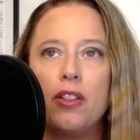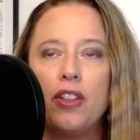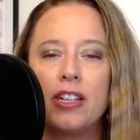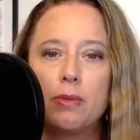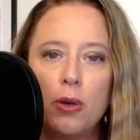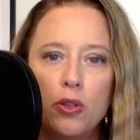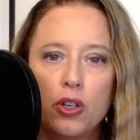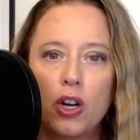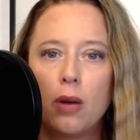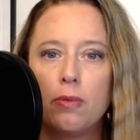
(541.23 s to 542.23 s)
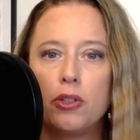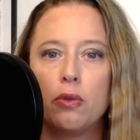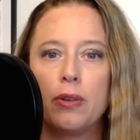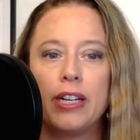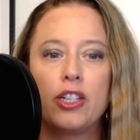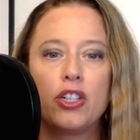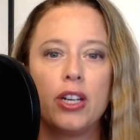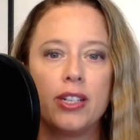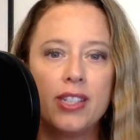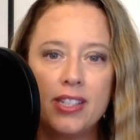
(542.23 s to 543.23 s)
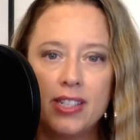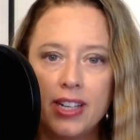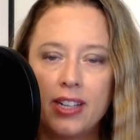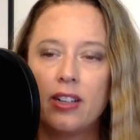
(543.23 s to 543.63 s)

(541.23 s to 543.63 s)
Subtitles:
exposure, helps you reach existing